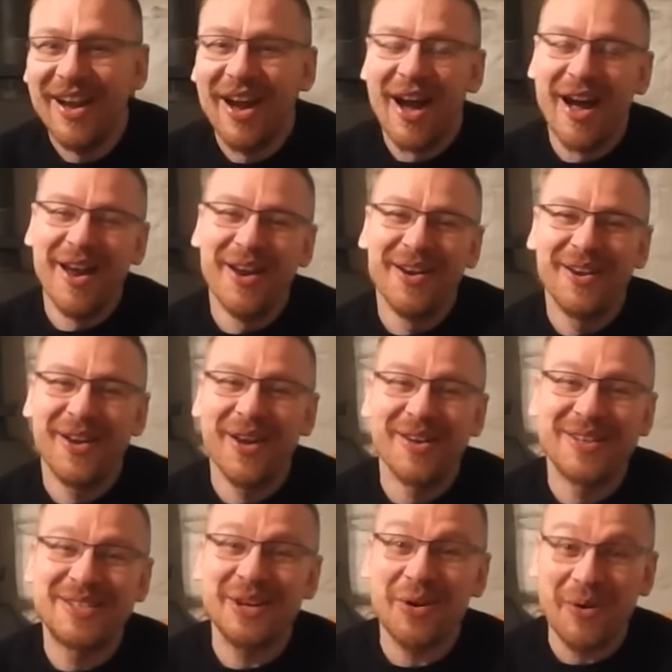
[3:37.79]

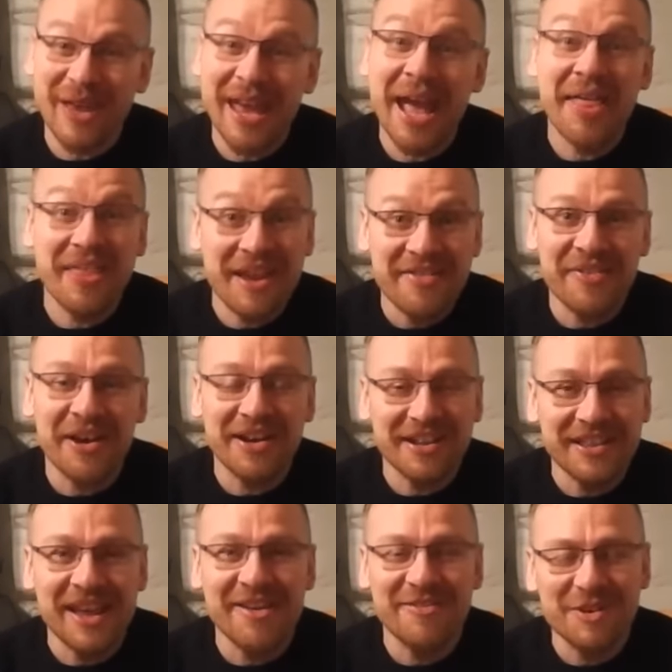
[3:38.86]
And so yeah, they've had
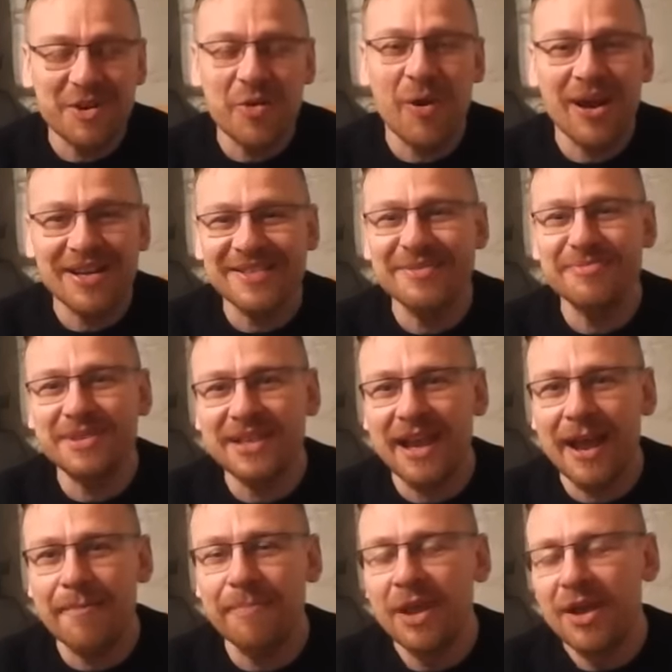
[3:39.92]
it there for quite some
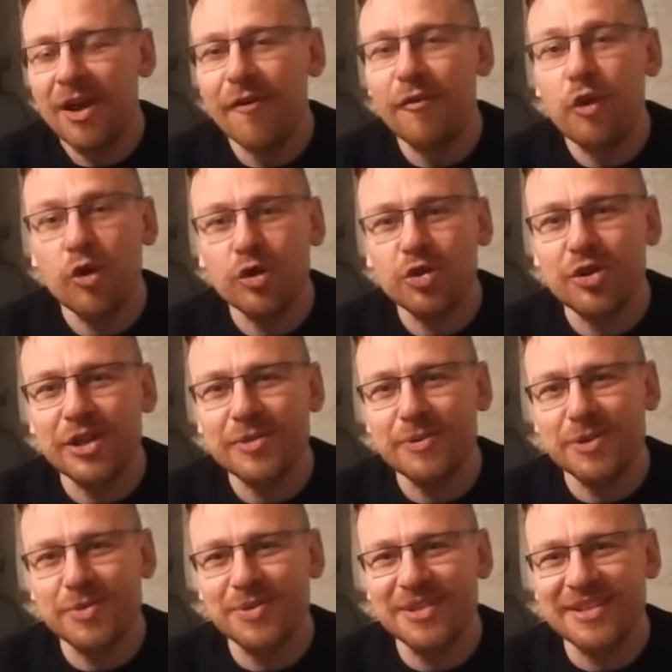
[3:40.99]
time. Of course,
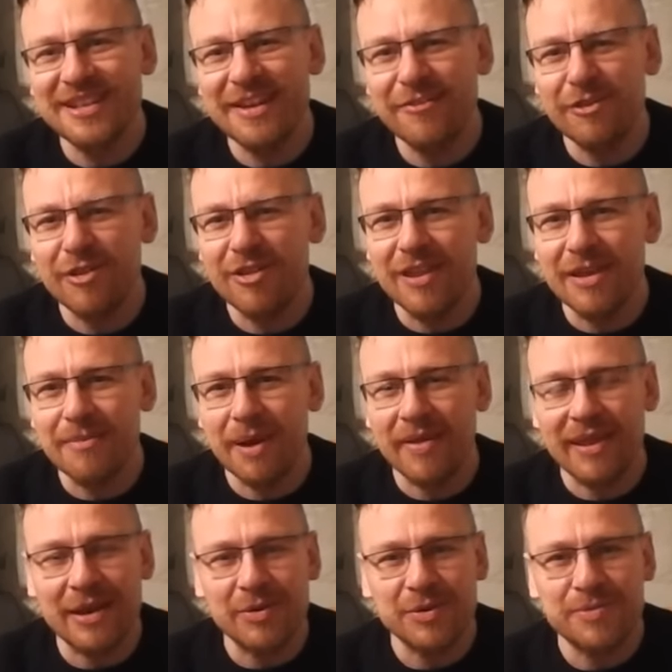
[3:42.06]
Christmas was a different thing back
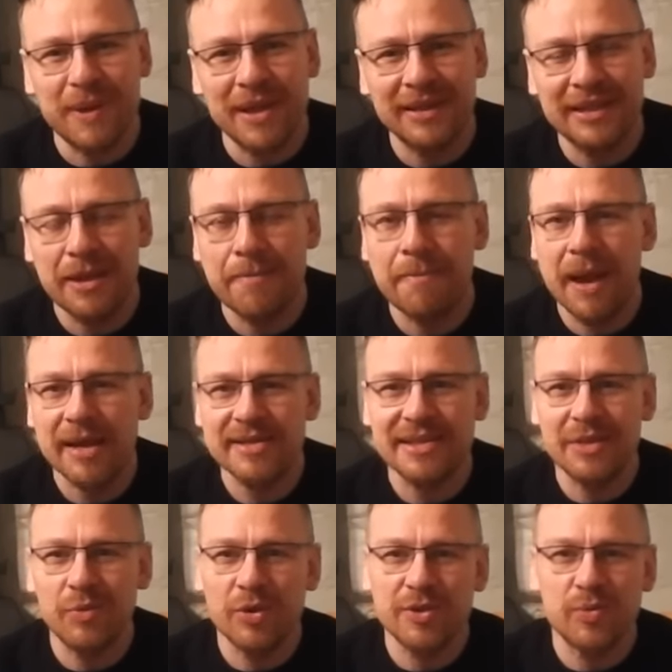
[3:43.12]
then. It was mainly a mass and
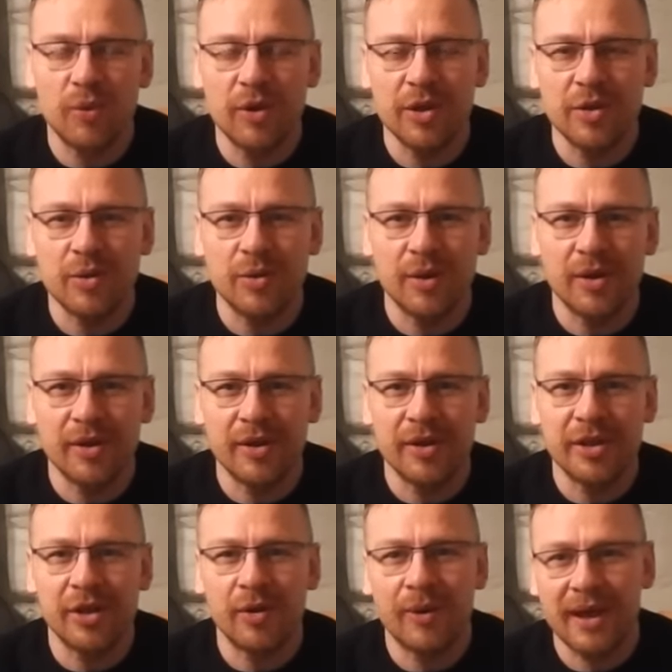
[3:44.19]
it wasn't what you
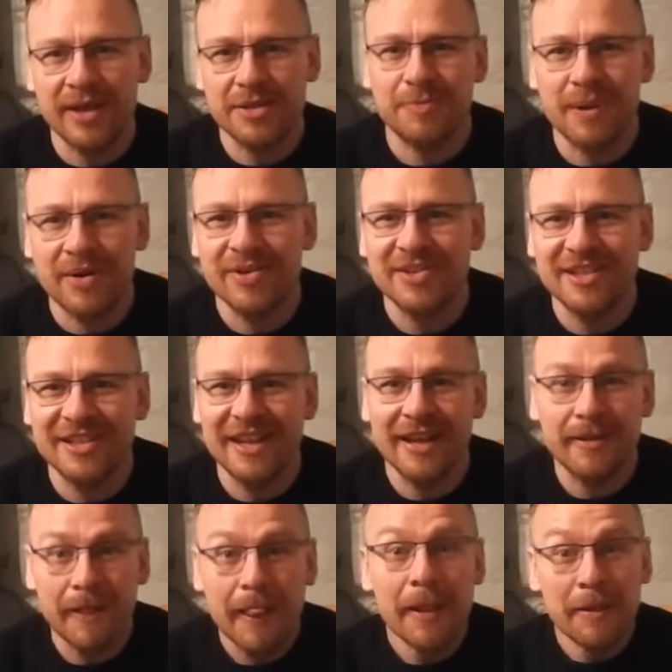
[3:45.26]
you know, experience
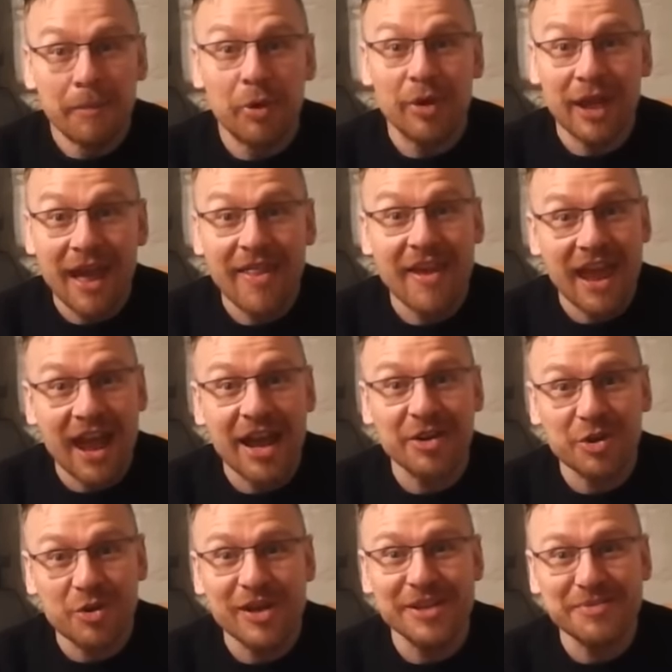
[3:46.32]
today. But yeah, they had
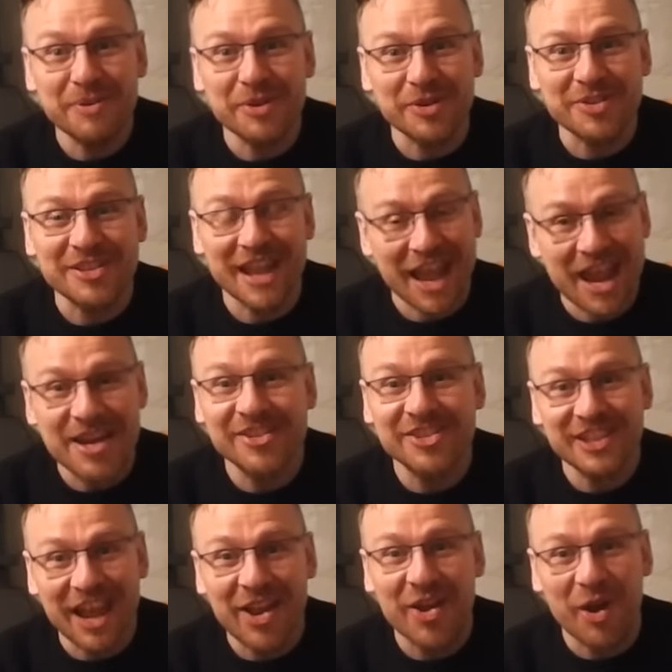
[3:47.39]
Christmas in
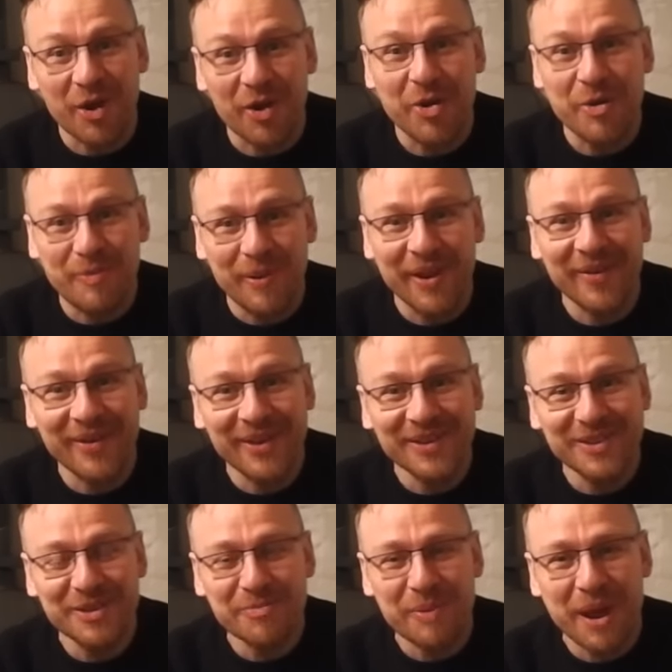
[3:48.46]
Sengoku
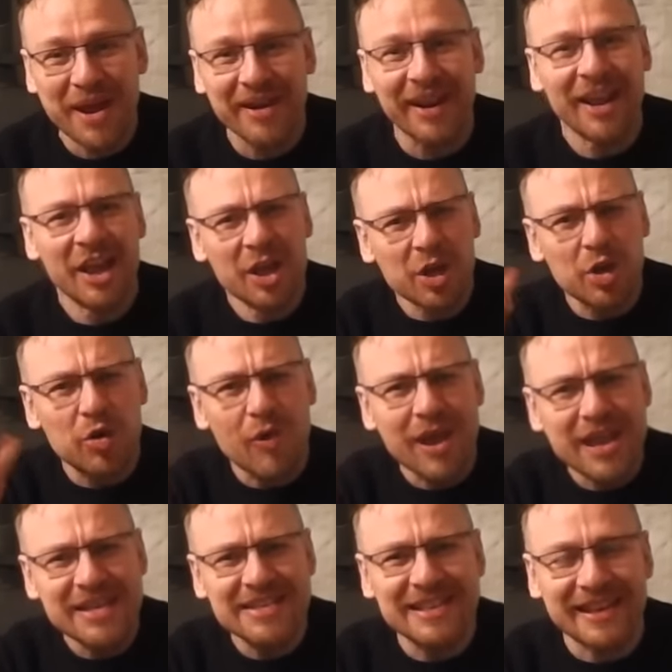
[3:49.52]
period Japan.
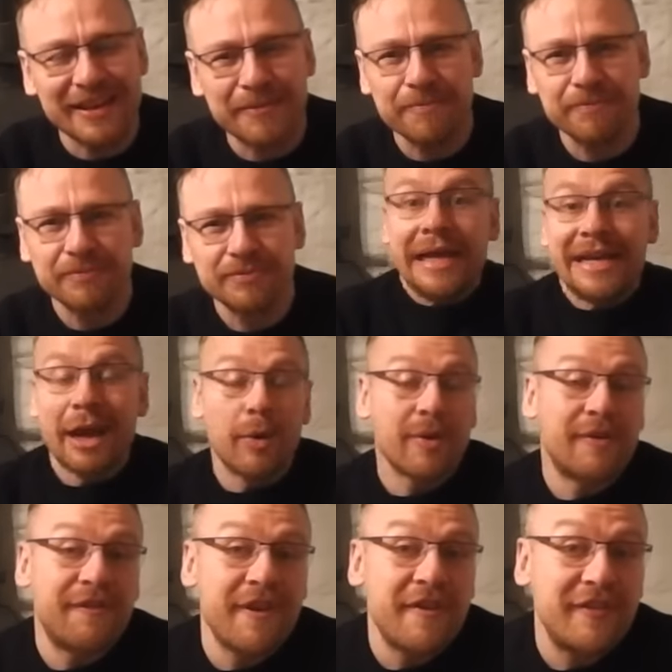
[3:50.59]
Crazy. Now in
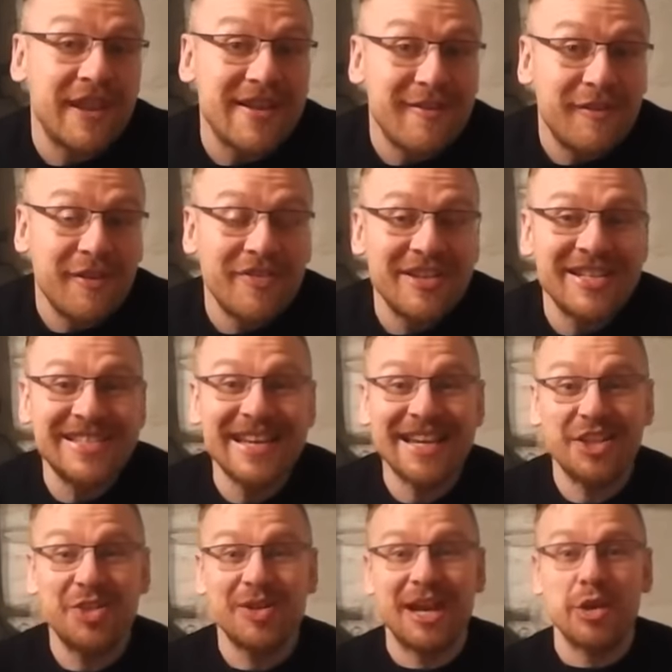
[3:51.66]

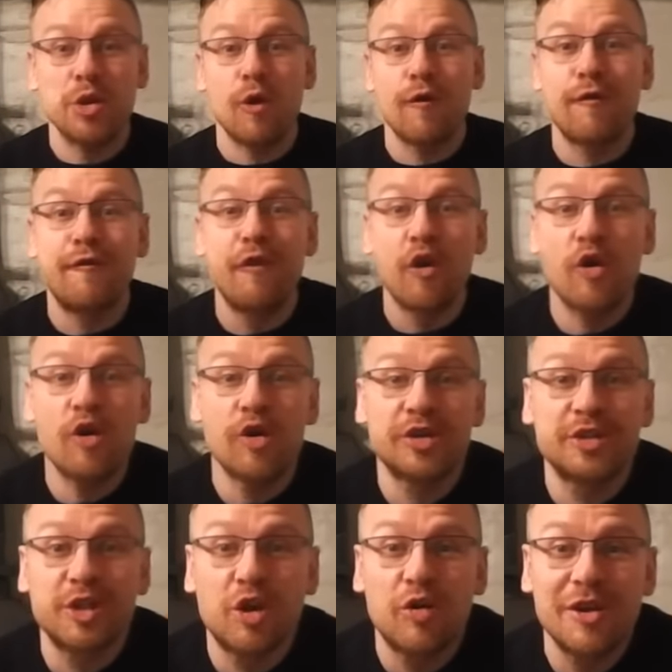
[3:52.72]
1556, you get your
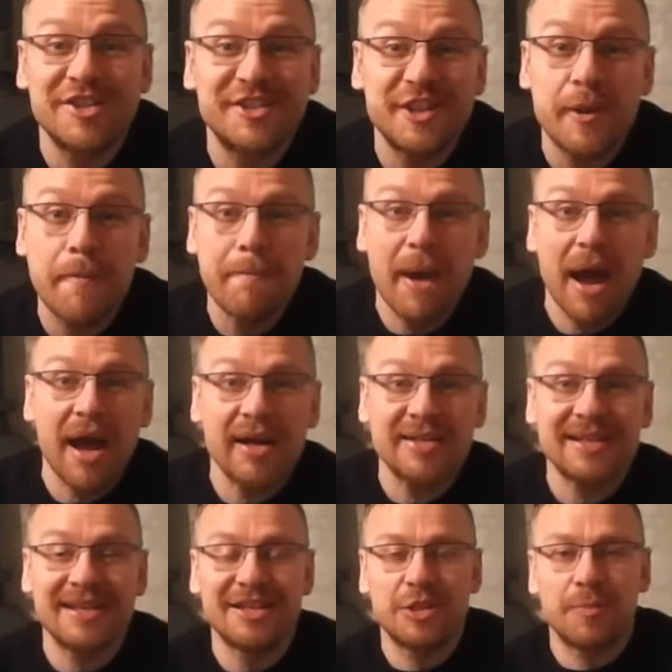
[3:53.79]
first Christian
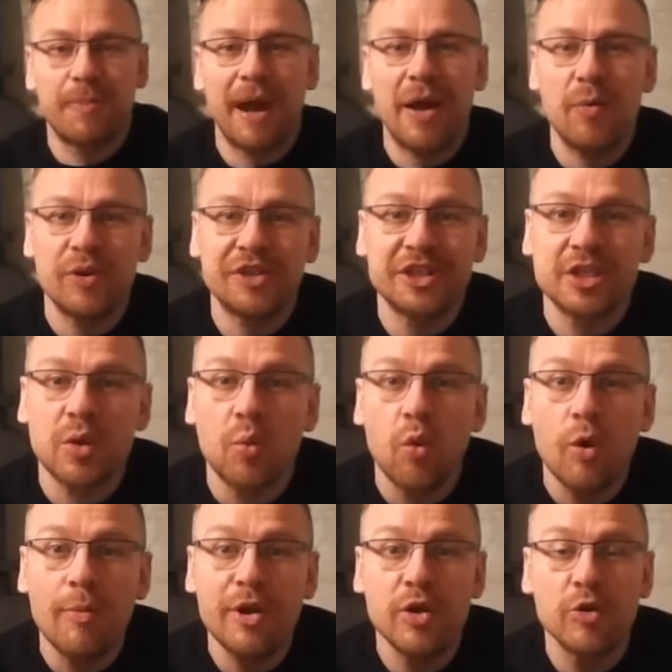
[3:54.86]
martyr in Japan, which is a
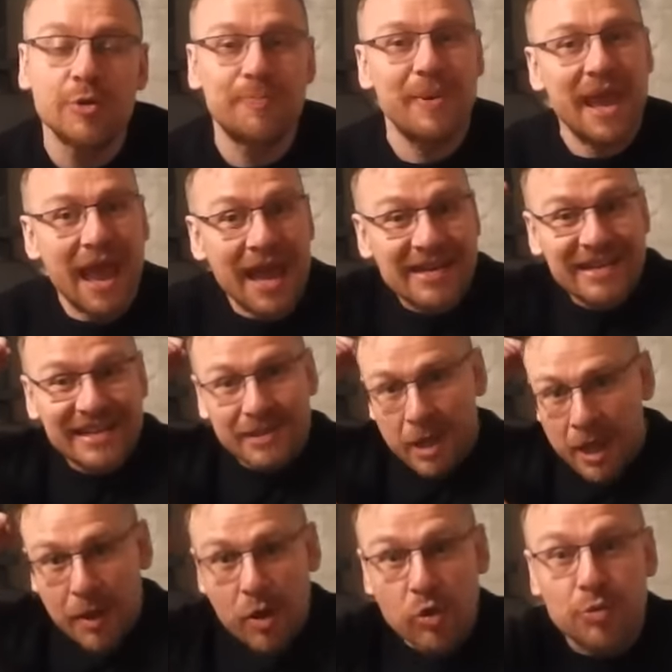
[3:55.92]
woman who's beheaded,
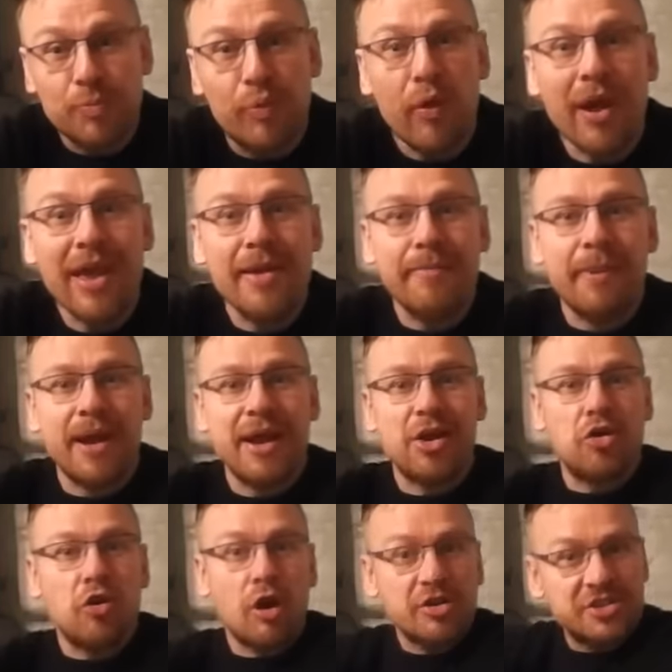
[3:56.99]
who's praying by a
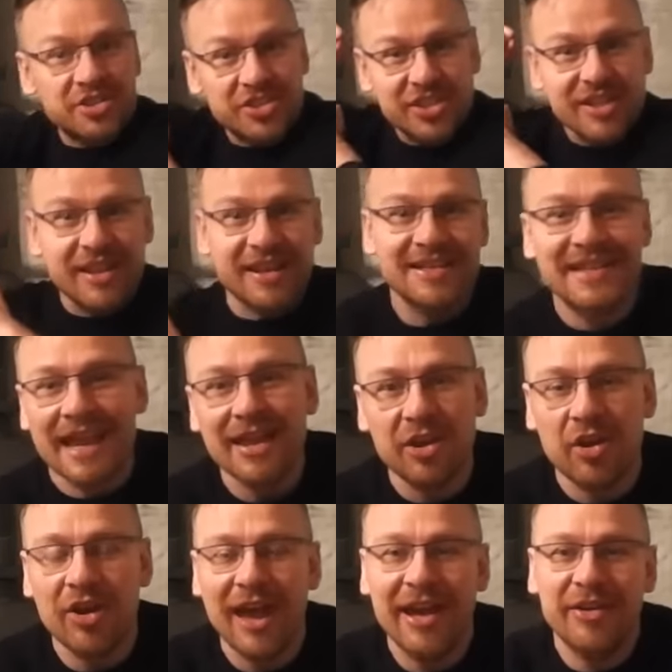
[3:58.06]
cross, and they take
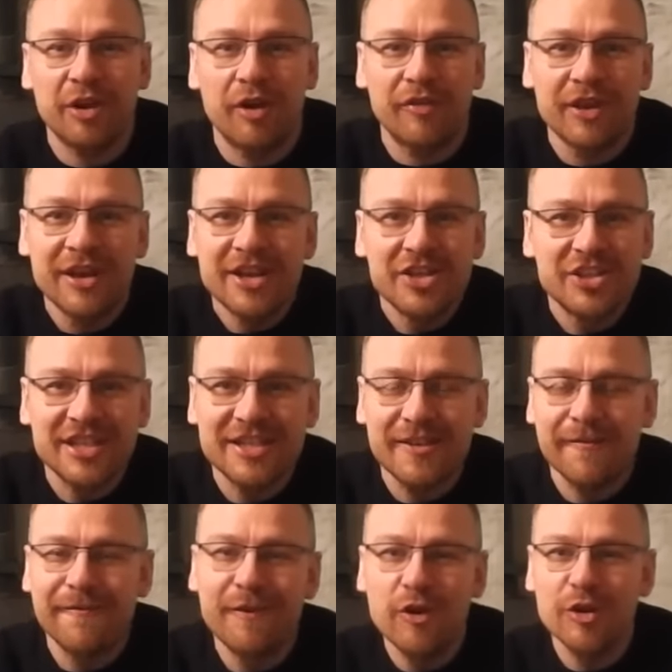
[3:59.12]
her head off. She's the
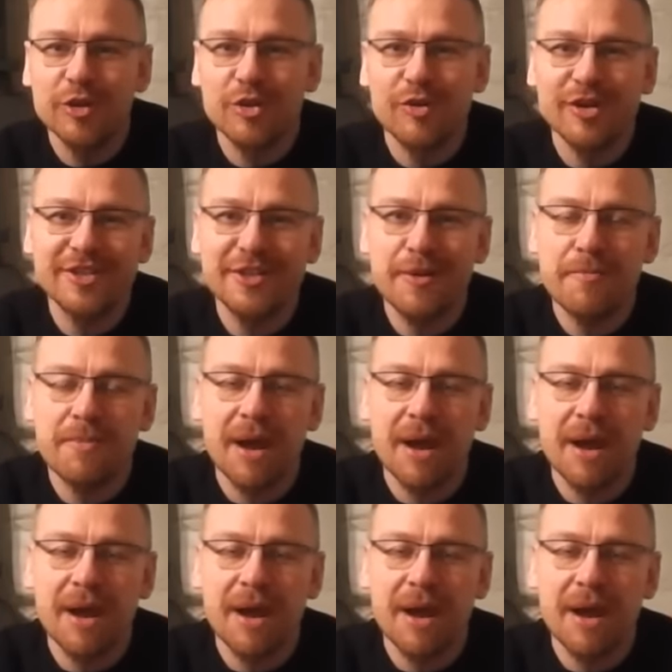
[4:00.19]
first Christian